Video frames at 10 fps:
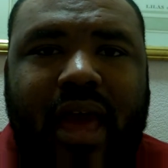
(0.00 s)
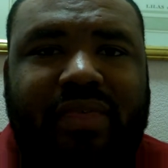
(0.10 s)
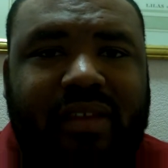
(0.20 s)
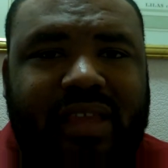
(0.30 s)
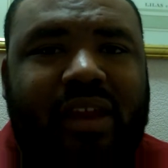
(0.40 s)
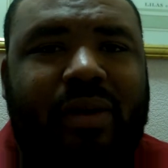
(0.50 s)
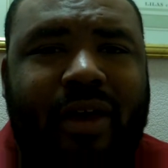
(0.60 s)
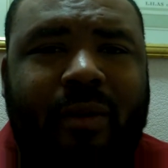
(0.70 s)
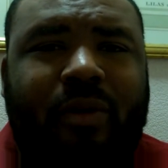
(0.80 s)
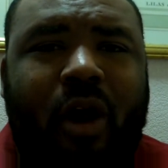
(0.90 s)
I think that'll
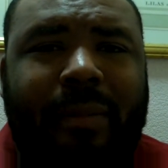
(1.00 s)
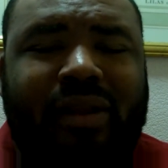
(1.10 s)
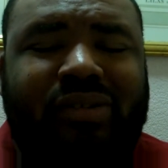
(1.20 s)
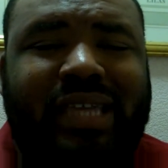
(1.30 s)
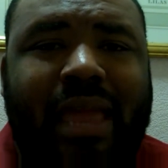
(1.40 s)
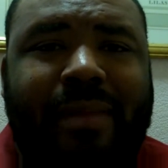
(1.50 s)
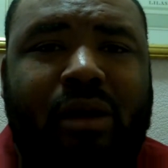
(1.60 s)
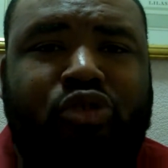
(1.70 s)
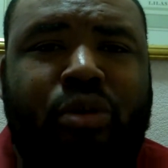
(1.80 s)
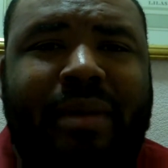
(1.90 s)
help Carmelo's game
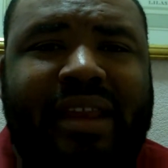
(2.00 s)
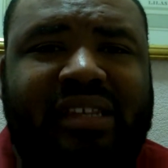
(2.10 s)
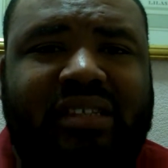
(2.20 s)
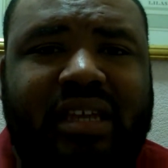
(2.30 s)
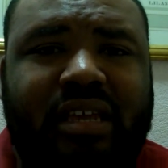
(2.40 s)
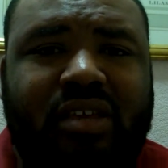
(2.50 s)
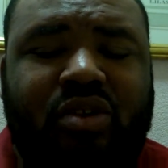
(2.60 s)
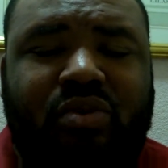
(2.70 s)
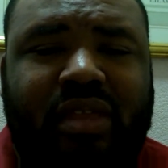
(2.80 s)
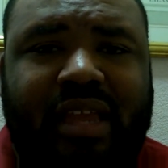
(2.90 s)
out tremendously.
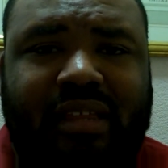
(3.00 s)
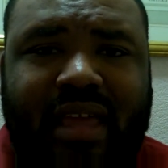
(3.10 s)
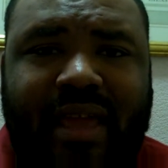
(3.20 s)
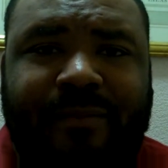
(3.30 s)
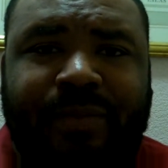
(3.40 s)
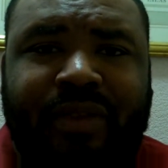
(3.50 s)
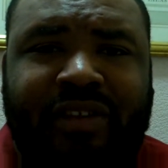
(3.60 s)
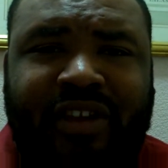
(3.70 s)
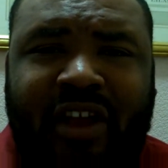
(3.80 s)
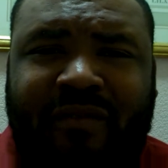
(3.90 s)
You think that
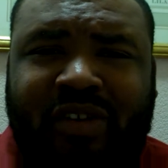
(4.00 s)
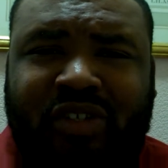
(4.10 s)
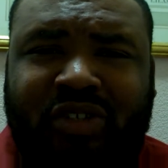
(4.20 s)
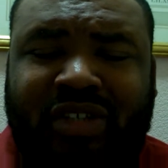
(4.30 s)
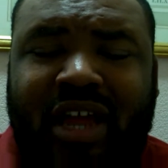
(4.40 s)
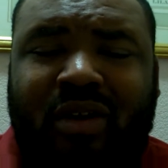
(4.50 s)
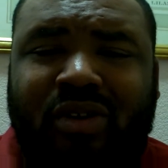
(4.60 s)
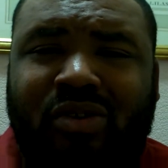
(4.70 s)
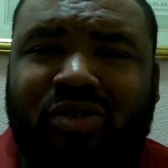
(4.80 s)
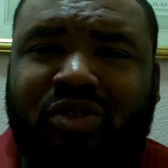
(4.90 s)
Derek Fisher's not
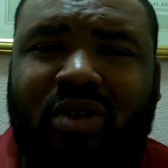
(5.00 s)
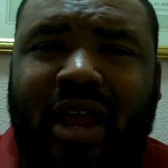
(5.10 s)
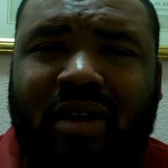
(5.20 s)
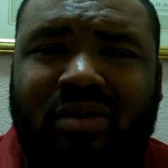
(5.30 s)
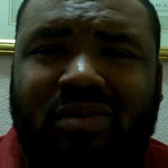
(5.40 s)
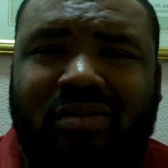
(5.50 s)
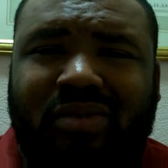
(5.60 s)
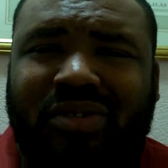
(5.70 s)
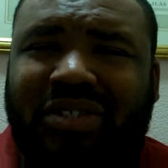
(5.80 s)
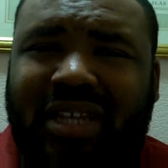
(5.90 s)
going to use a triangle?
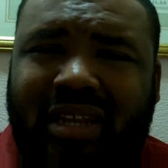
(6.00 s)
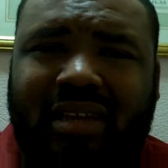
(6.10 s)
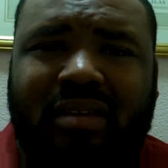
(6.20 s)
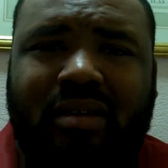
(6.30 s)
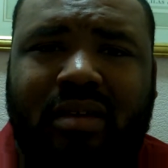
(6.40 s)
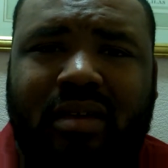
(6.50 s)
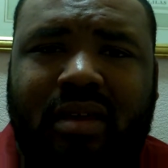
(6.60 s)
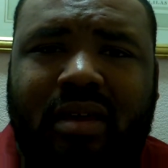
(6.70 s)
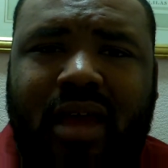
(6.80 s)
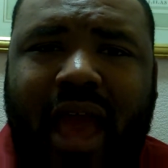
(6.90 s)
You're silly.
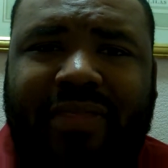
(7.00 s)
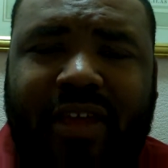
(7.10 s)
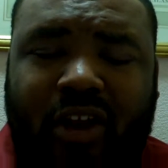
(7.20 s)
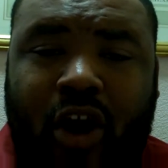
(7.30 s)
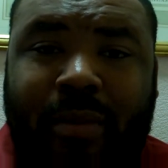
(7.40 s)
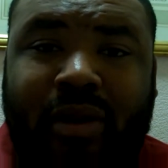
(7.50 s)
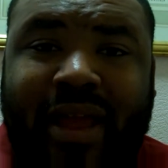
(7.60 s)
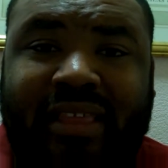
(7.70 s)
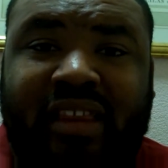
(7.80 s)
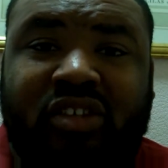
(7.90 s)
I think Carmelo
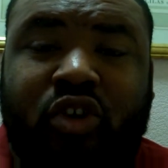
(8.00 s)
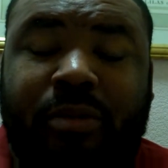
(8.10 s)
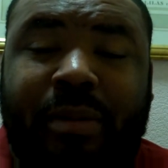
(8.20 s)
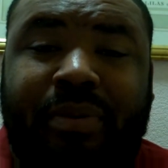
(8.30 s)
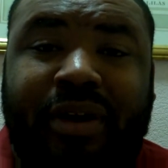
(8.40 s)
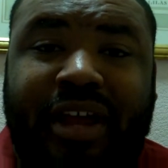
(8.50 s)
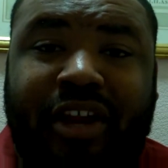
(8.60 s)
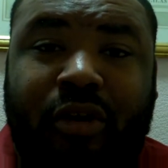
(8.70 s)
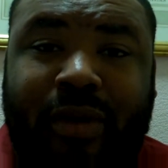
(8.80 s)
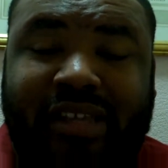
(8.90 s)
Anthony is going to be put
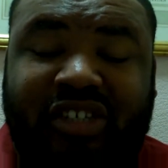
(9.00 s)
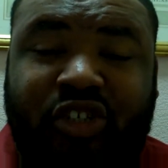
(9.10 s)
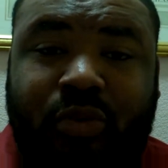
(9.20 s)
in a great